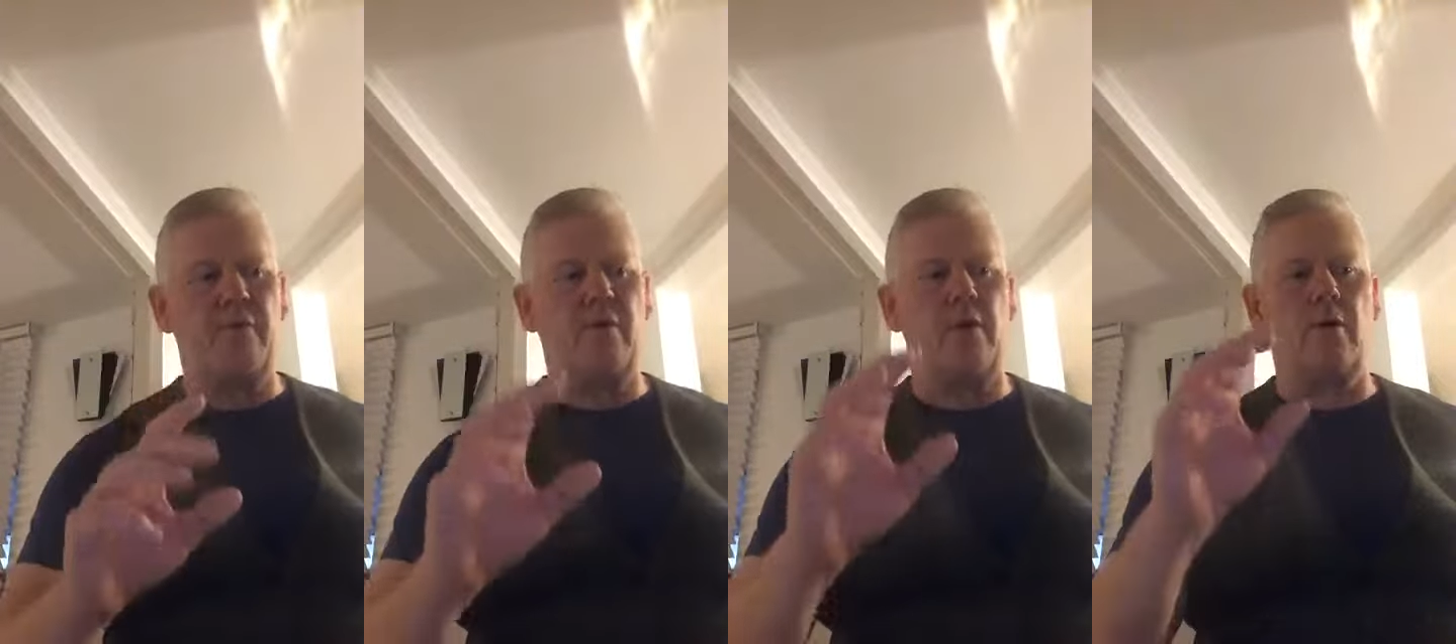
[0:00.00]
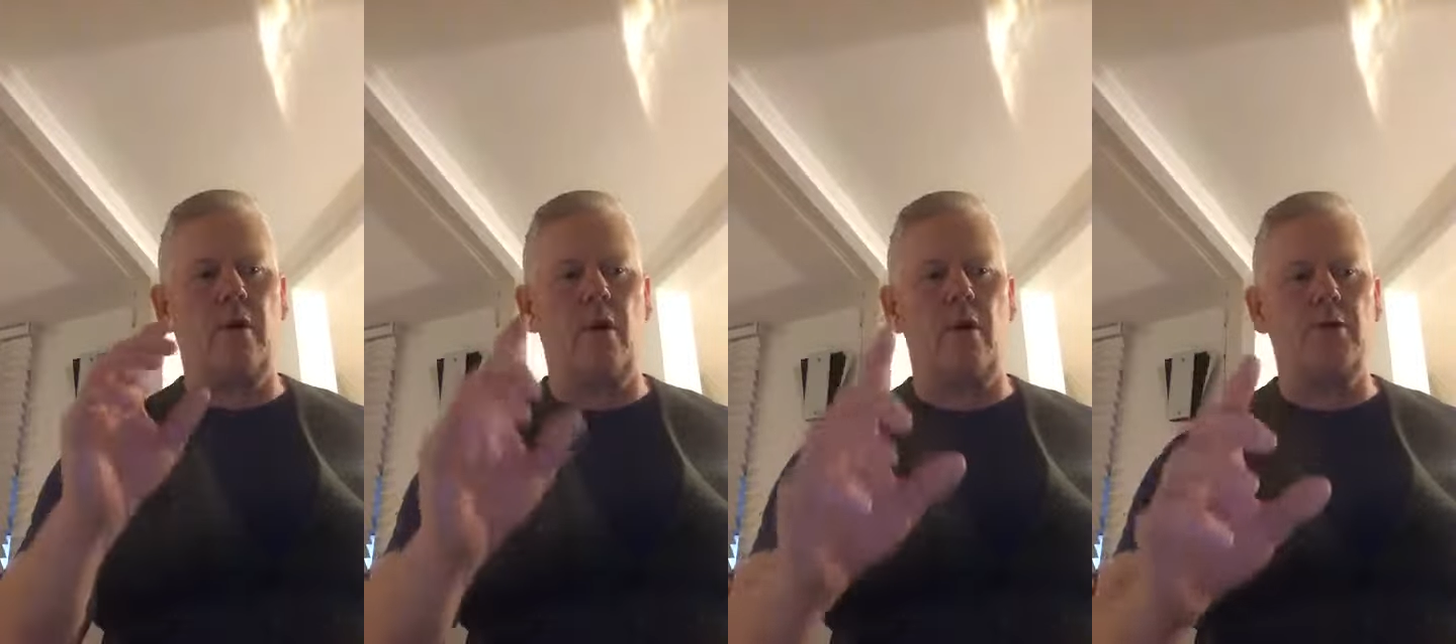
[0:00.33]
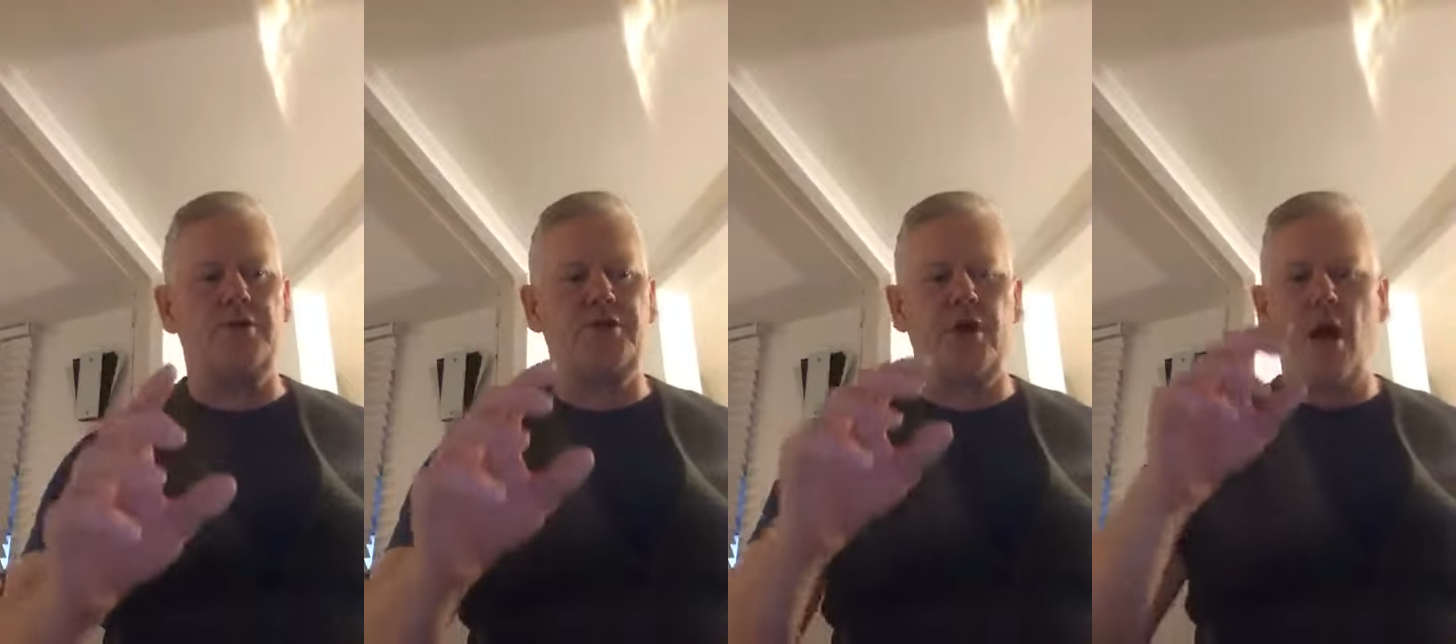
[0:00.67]
of all
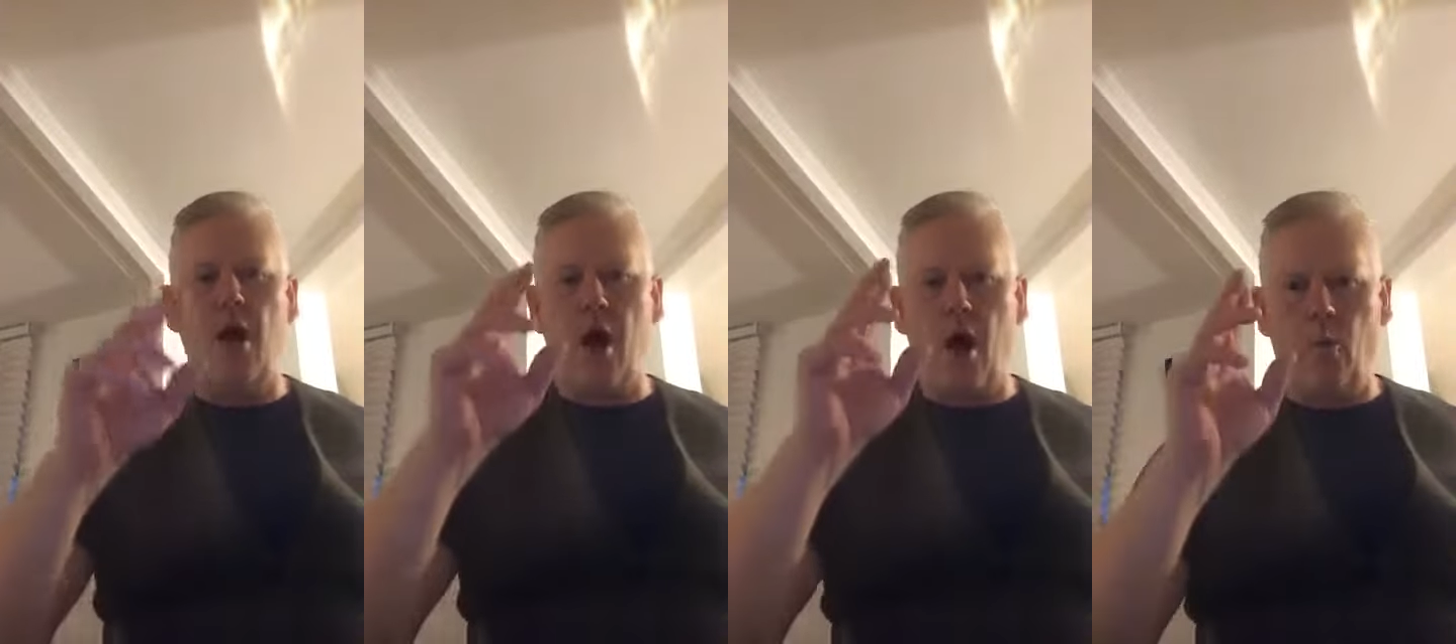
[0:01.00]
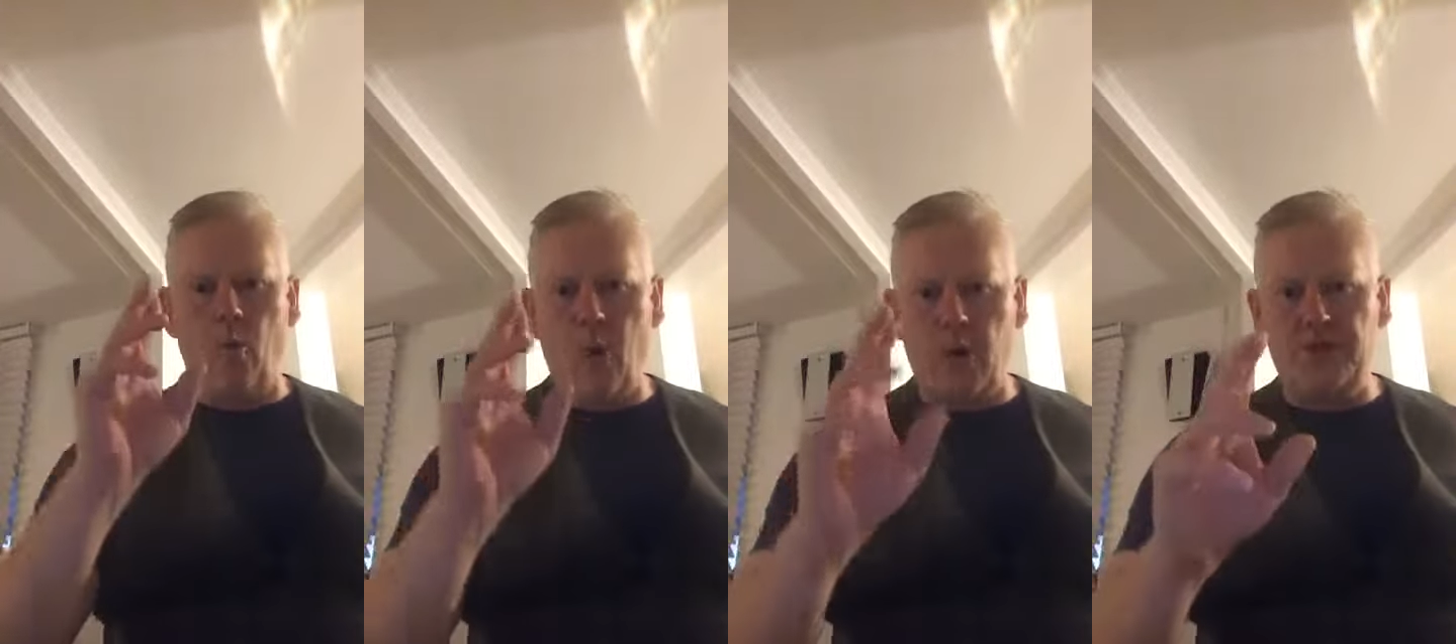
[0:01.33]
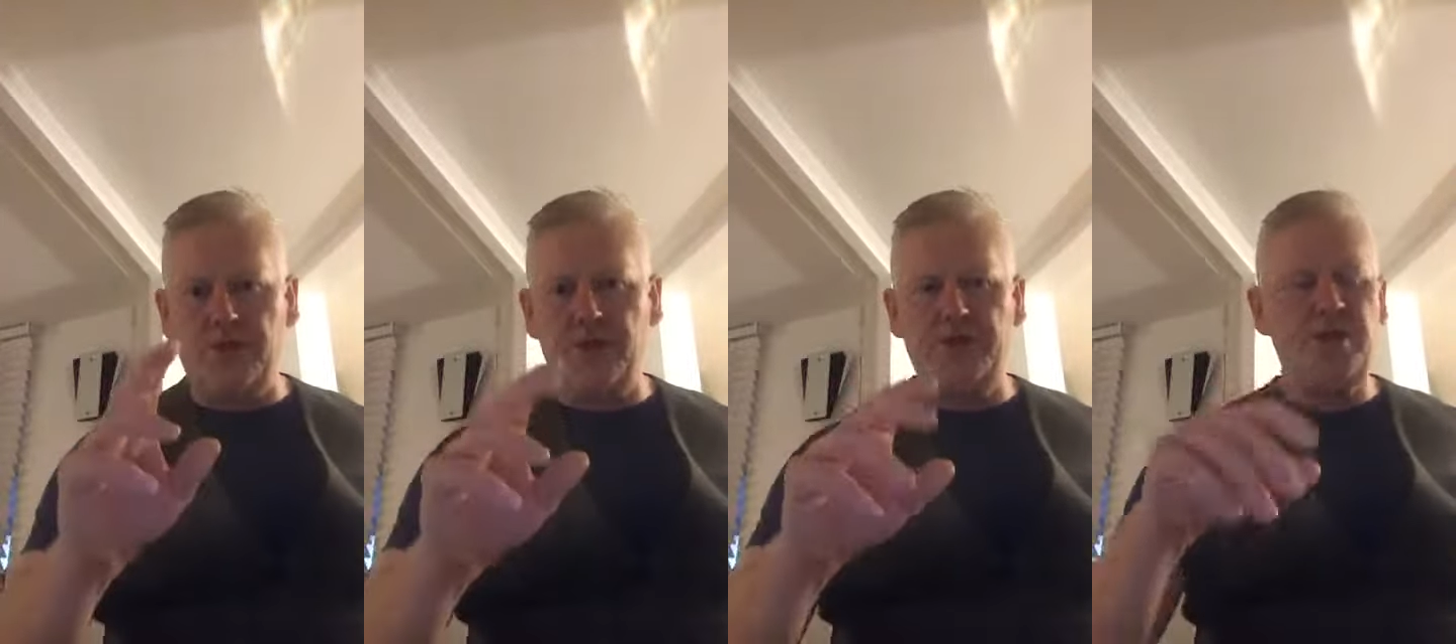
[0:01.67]
clocks,
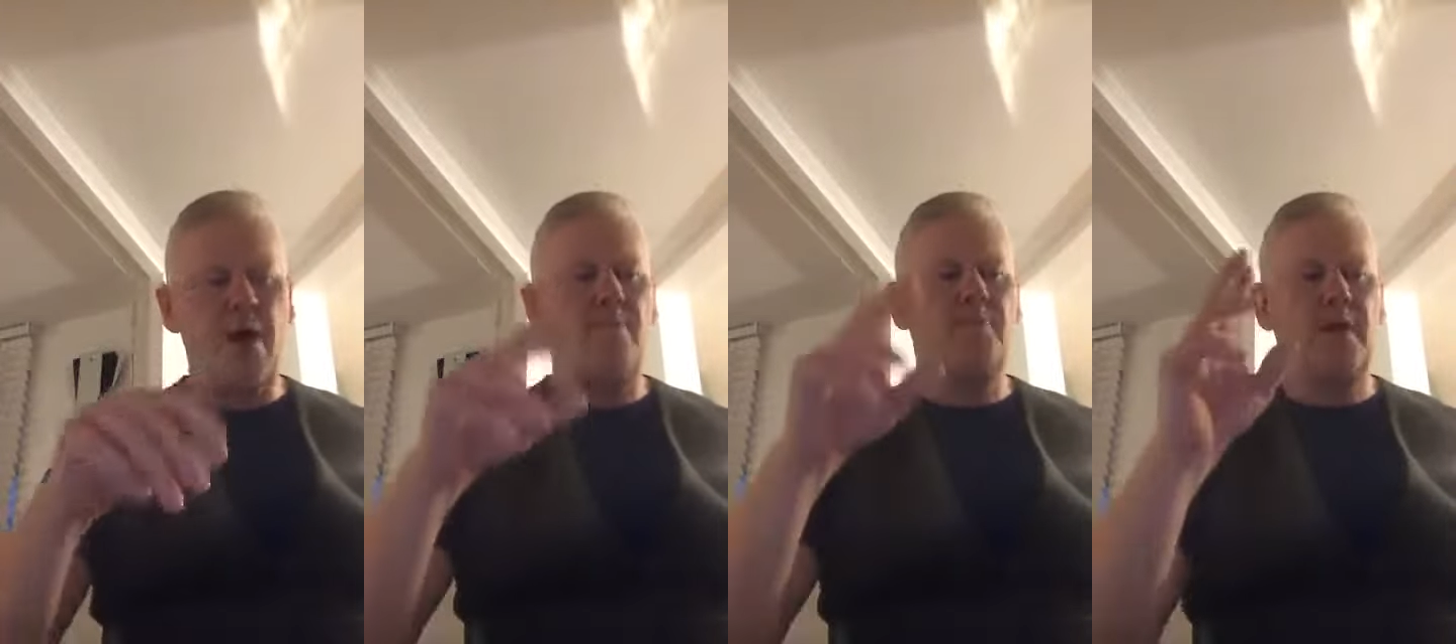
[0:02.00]
watches,